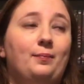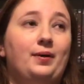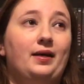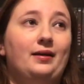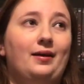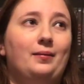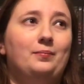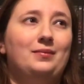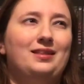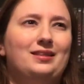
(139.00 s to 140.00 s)
But
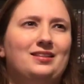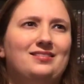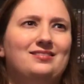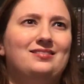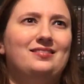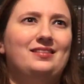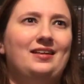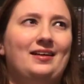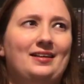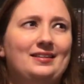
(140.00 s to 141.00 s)
they're
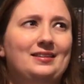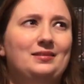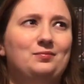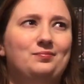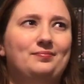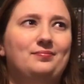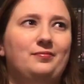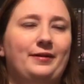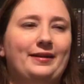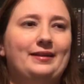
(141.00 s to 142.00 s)
kind of
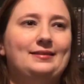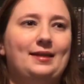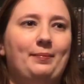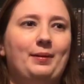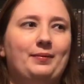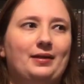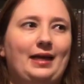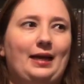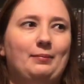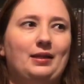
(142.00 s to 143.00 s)
really stepping up their
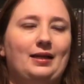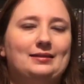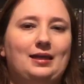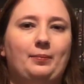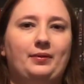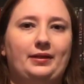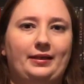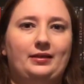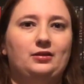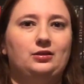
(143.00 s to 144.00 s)
game the last couple of
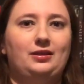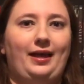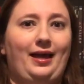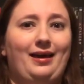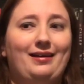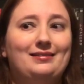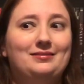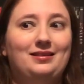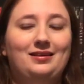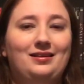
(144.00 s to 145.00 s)
years. They had
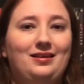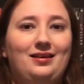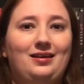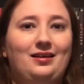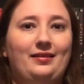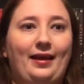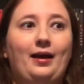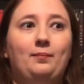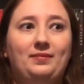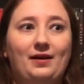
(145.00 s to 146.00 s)

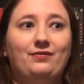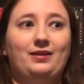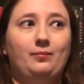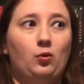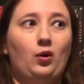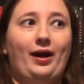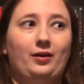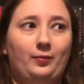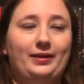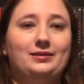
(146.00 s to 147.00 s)
definitely more
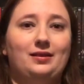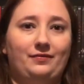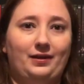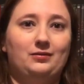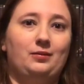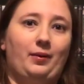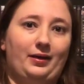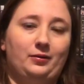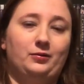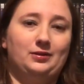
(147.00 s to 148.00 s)
Halloween stuff out than
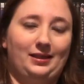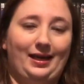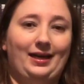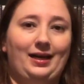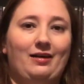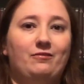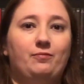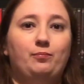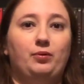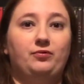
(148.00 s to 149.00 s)
Michael's, and they had it out
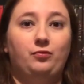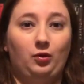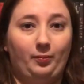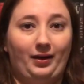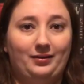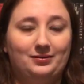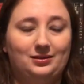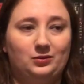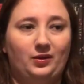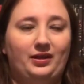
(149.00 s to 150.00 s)
before Michael's
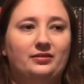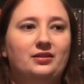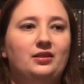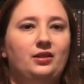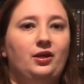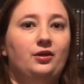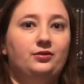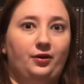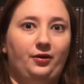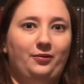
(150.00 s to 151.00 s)
as well.
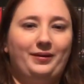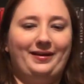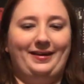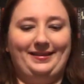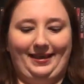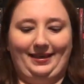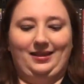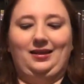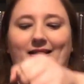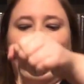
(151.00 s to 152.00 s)
So what I got
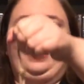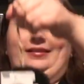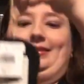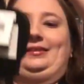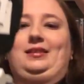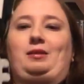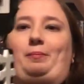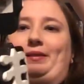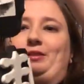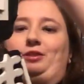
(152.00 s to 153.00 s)
there is
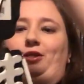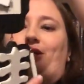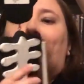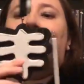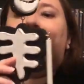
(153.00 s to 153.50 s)
Mr.